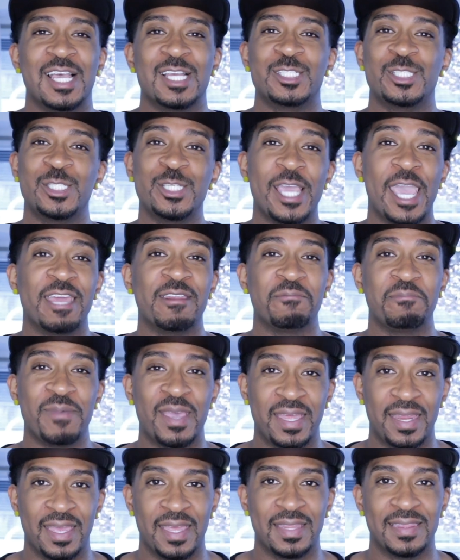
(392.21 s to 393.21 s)
she
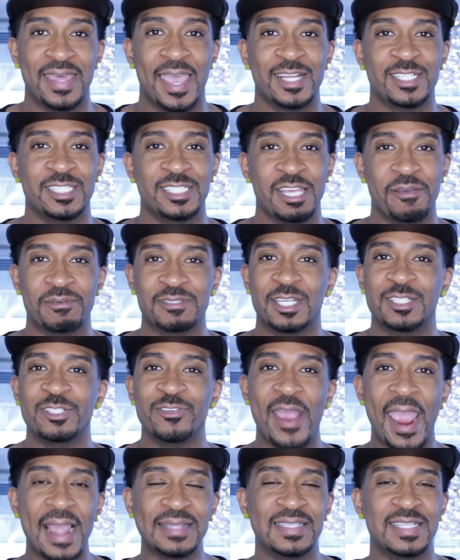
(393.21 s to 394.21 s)
admitted that she was
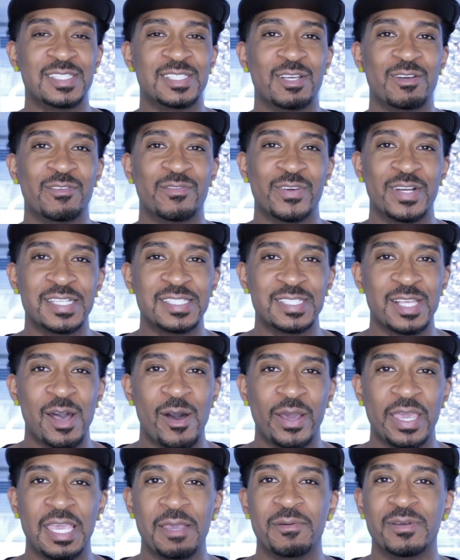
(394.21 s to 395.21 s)
attracted to
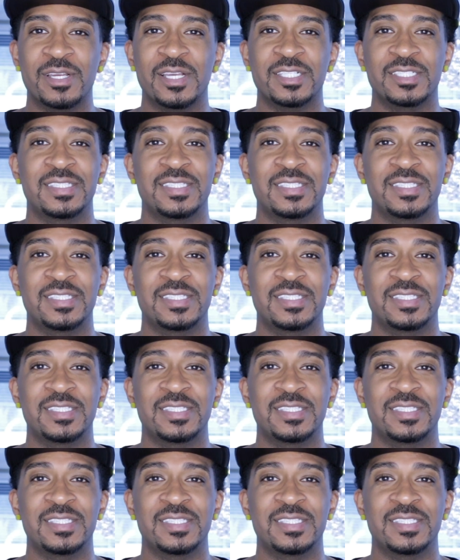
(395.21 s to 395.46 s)
Rizzo.